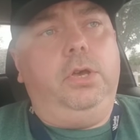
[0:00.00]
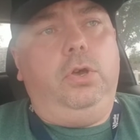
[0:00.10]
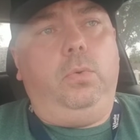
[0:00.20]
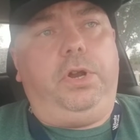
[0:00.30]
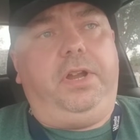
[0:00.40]

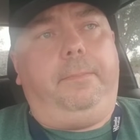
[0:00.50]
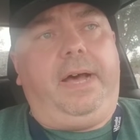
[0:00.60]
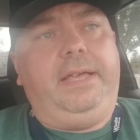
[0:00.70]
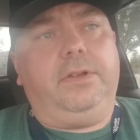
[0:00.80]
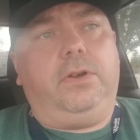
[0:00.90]
who wanted to
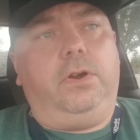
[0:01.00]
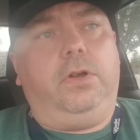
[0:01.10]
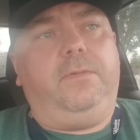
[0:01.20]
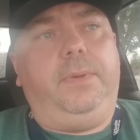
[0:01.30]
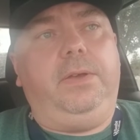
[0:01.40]
buy the card
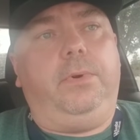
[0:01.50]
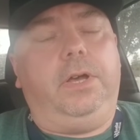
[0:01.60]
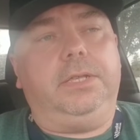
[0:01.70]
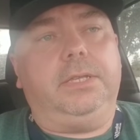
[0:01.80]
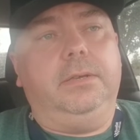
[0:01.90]
off me
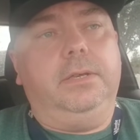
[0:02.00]
was,